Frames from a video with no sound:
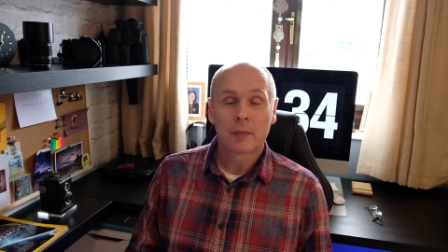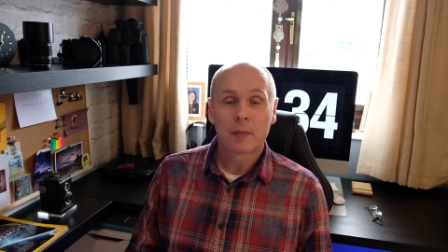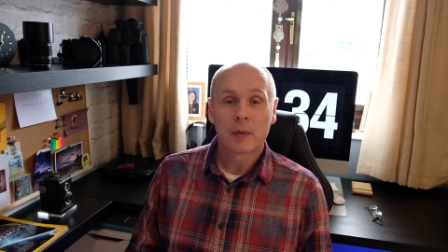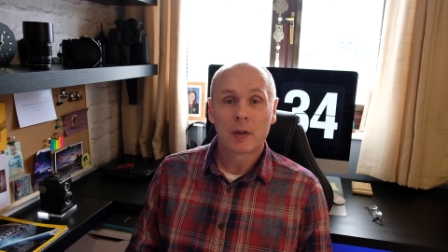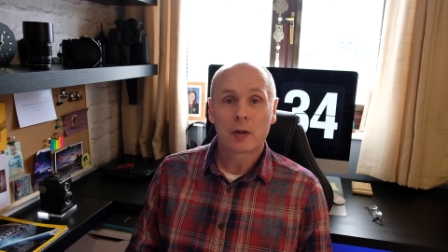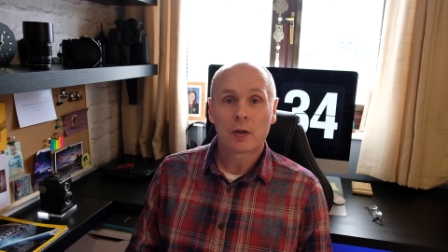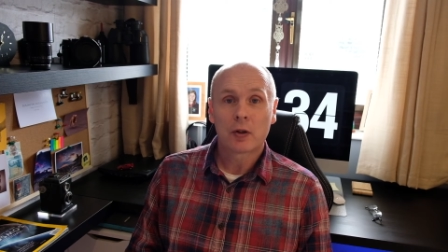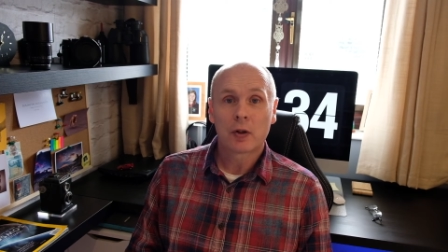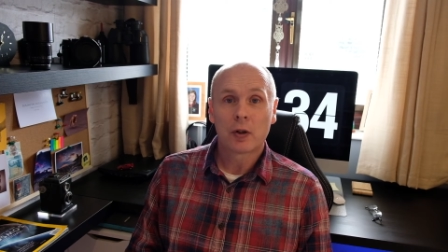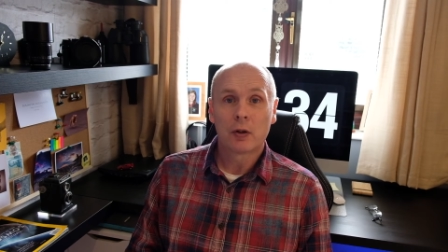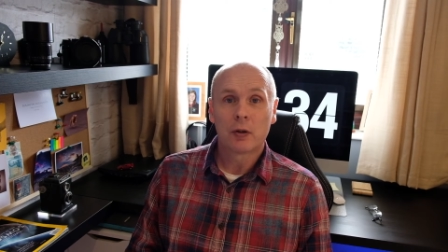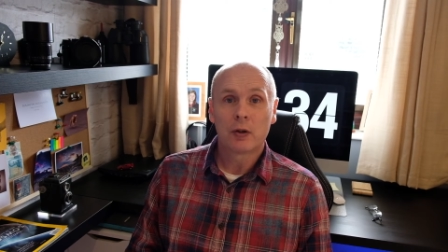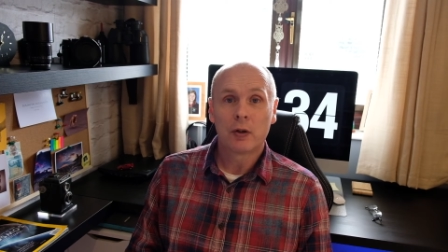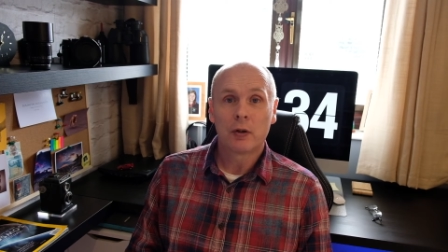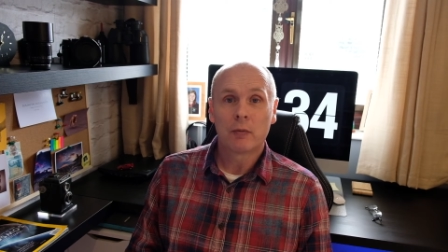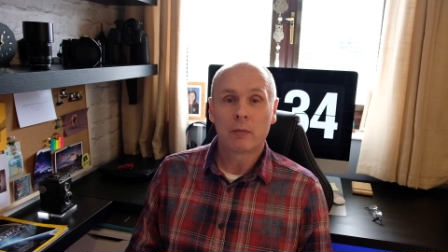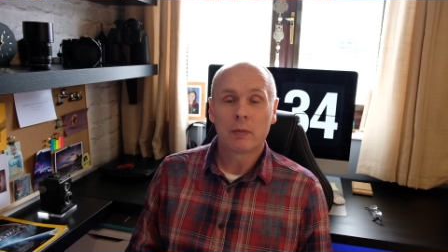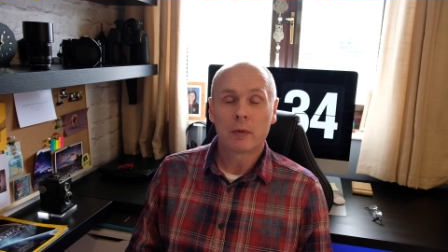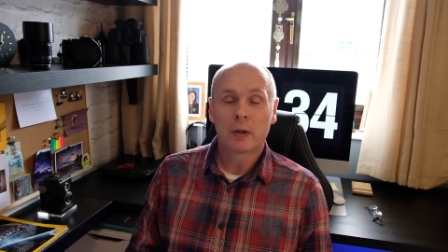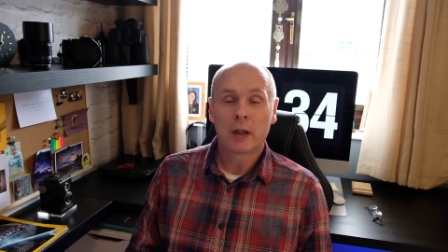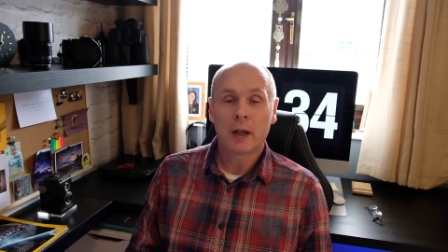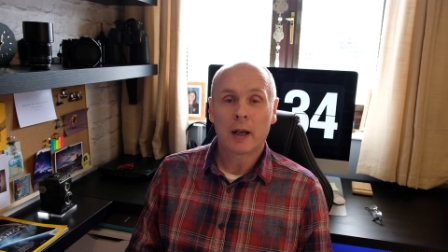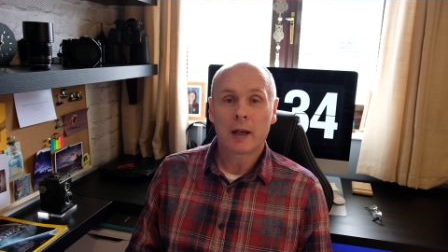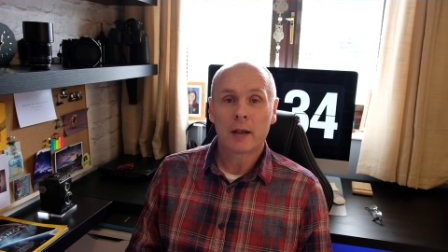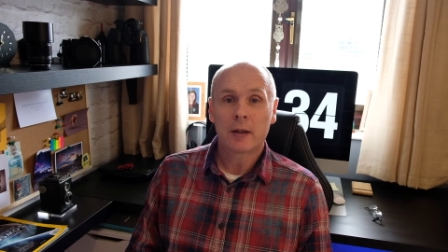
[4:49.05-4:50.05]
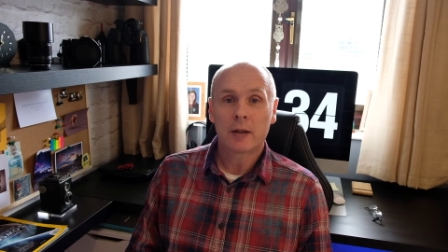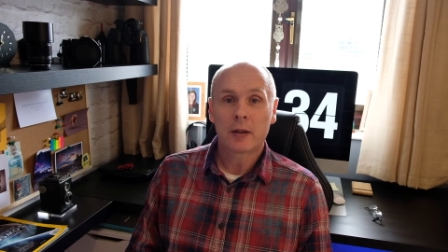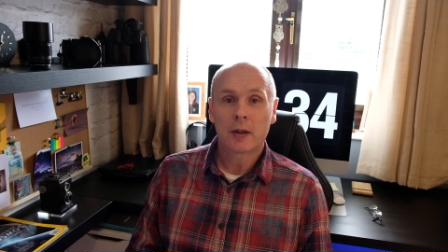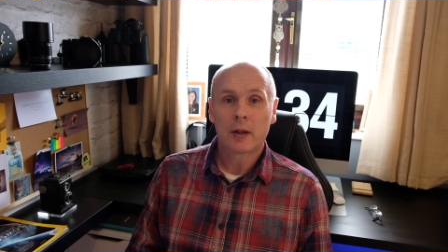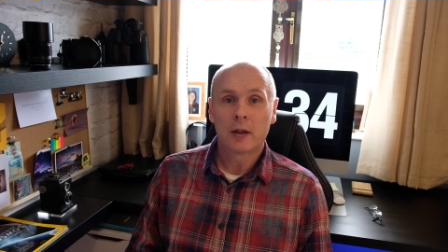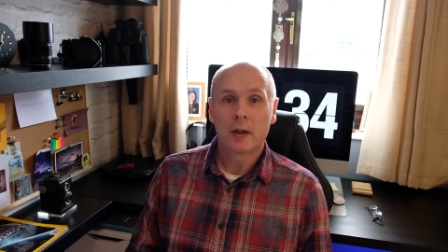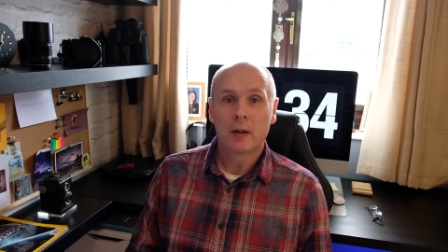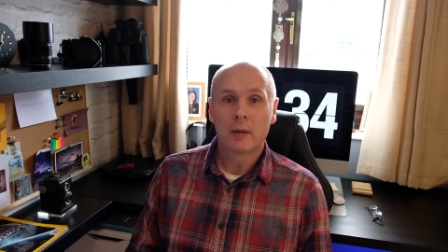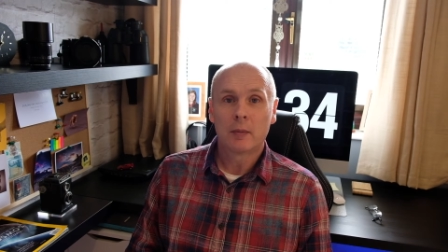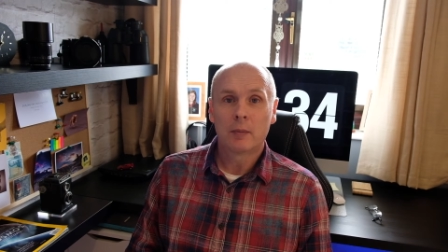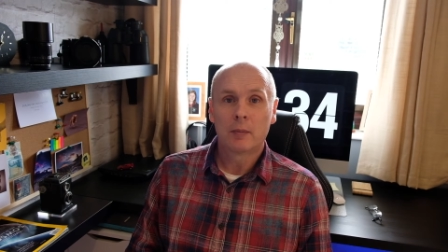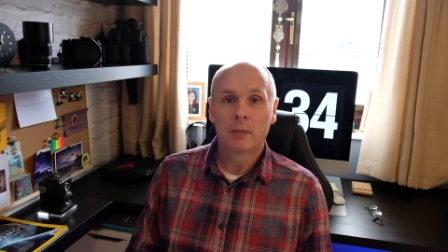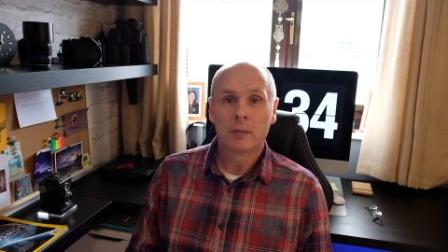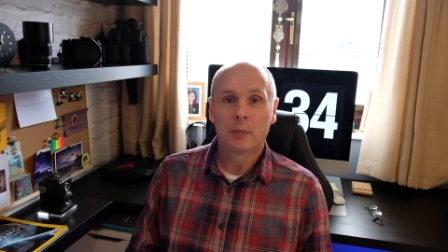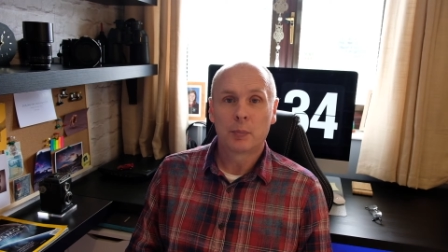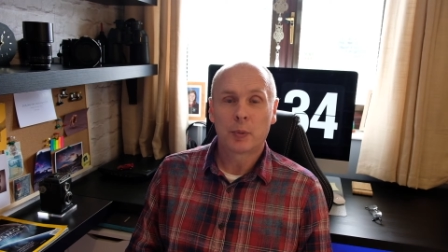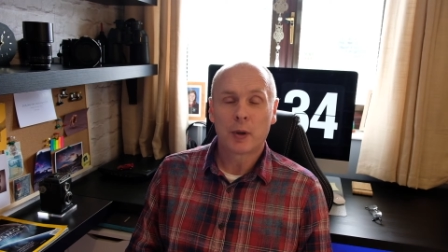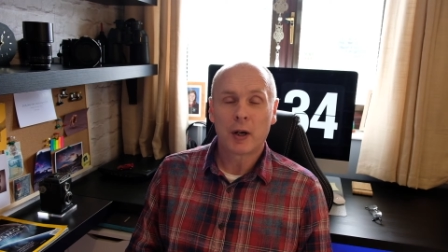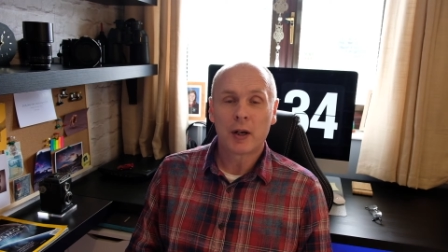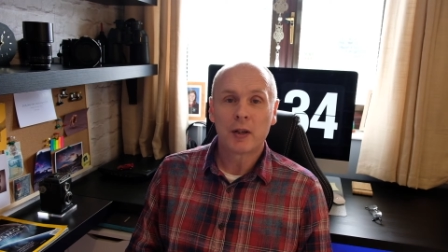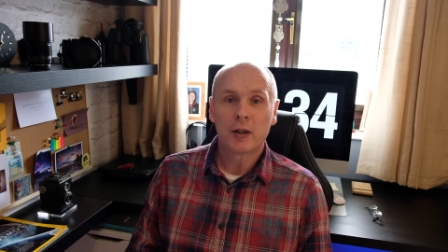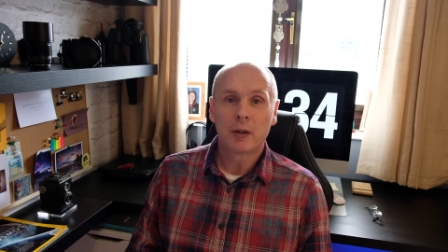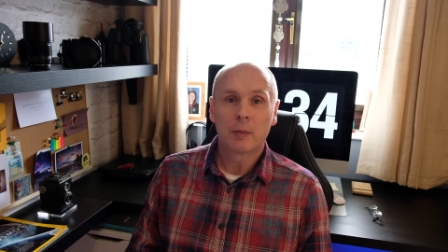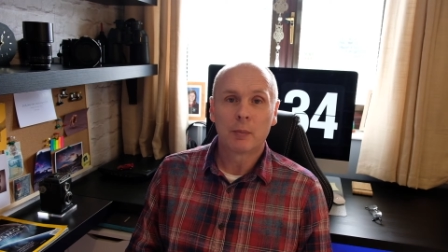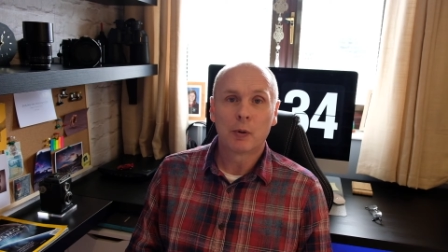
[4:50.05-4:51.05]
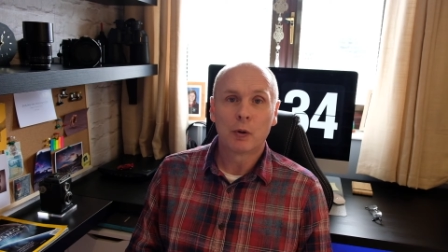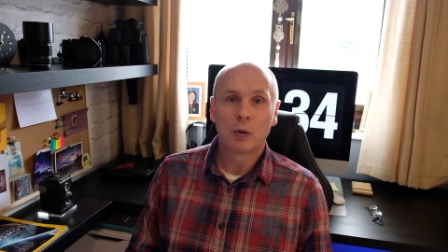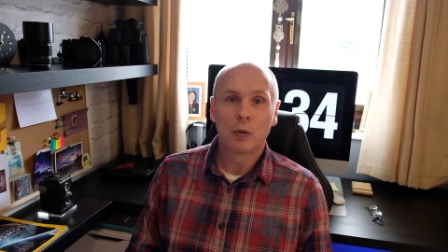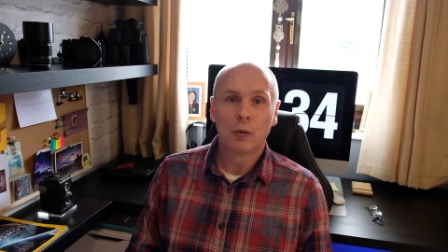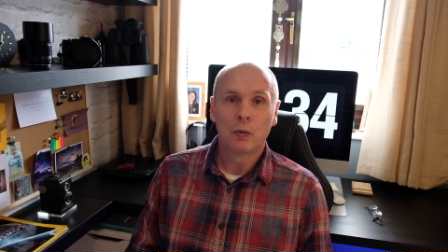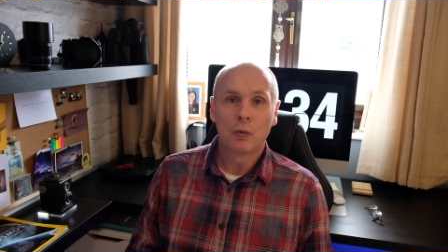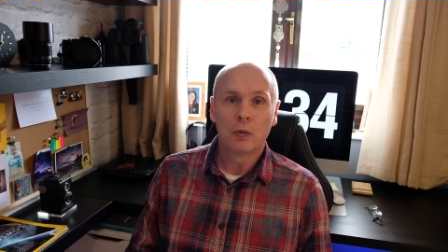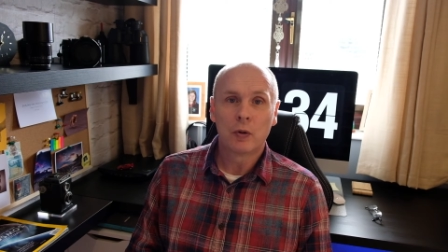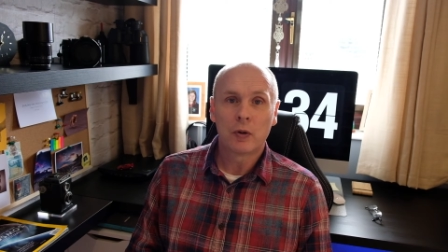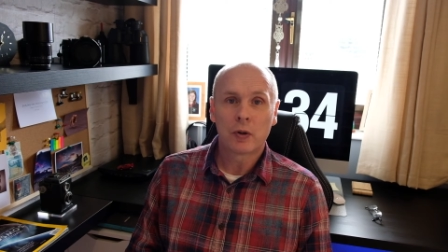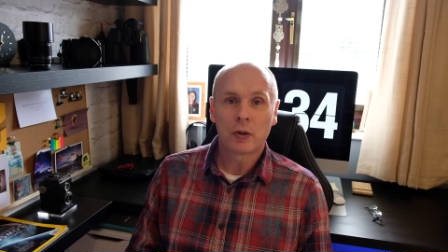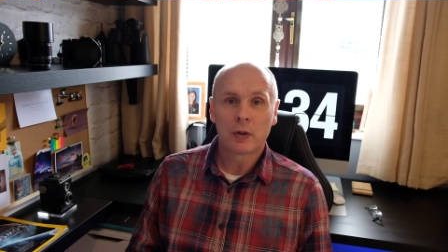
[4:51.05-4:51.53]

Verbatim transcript: So you can get um, brighter blues